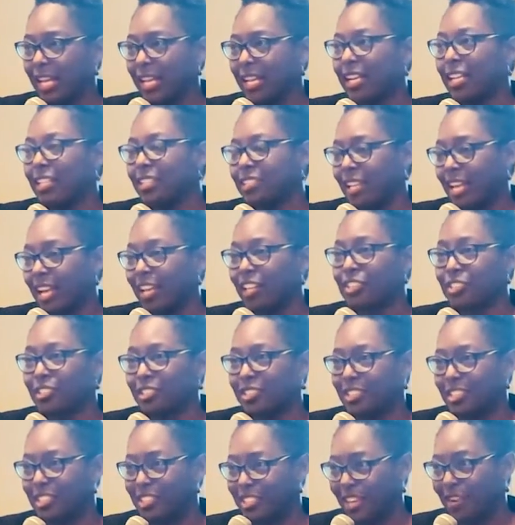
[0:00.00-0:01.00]
and it takes
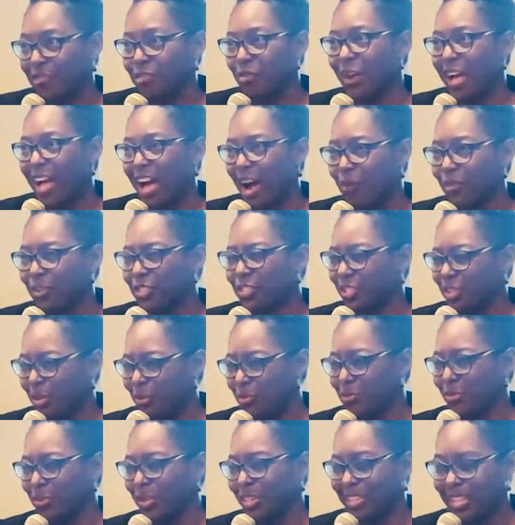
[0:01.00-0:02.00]
several hours, so you
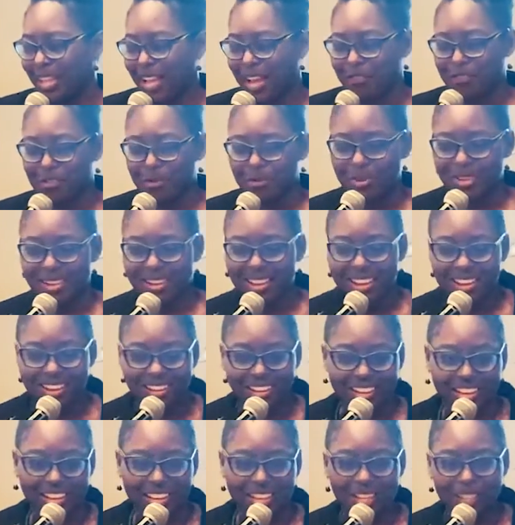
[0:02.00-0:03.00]
really have to be
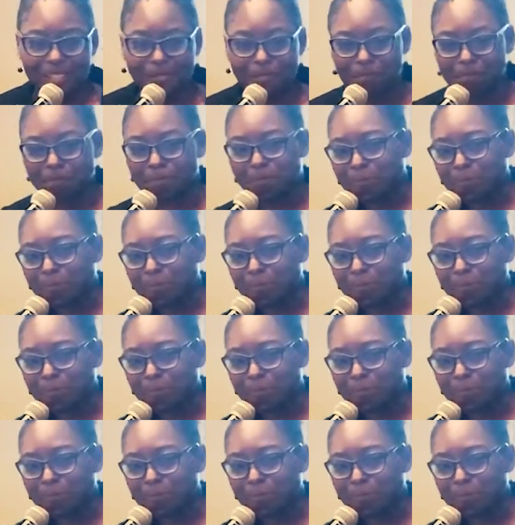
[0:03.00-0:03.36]
dedicated.